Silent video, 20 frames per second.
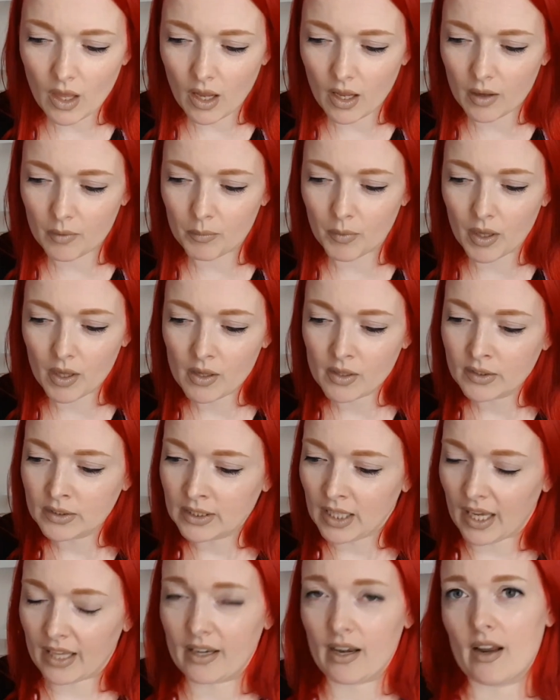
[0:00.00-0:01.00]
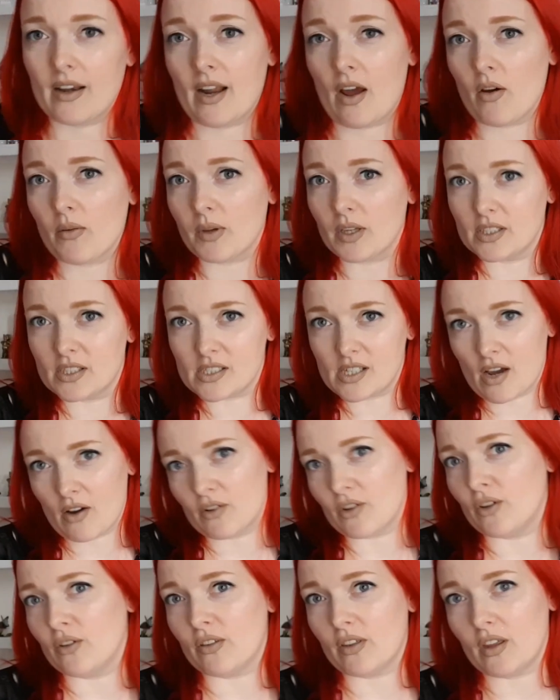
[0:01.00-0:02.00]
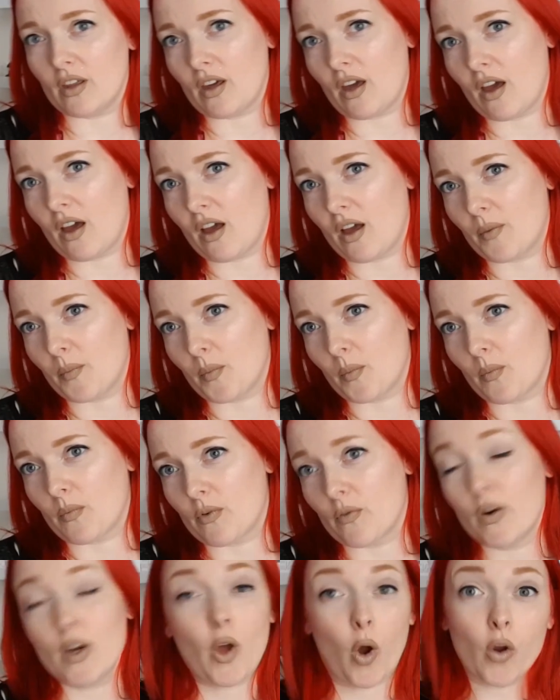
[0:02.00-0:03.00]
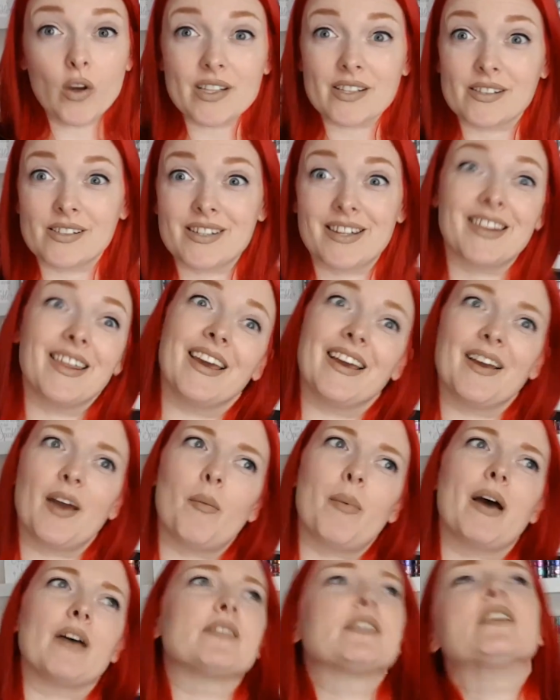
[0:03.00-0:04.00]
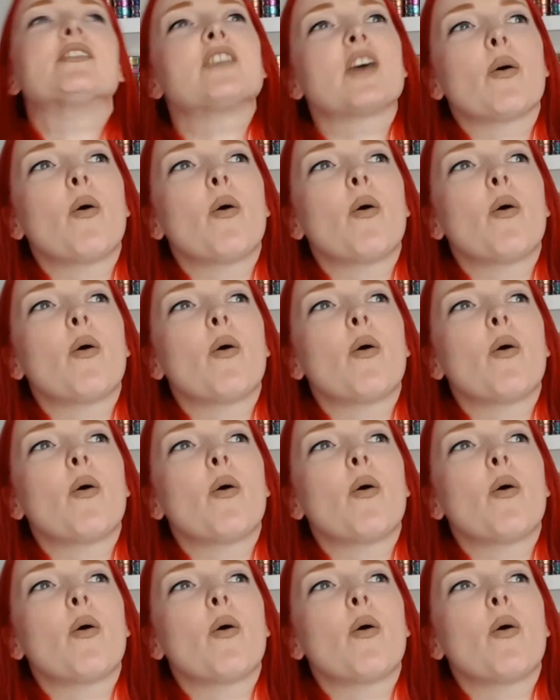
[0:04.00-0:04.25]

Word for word: Um, and now I'm going to tell you the, um, the really honest thing about it.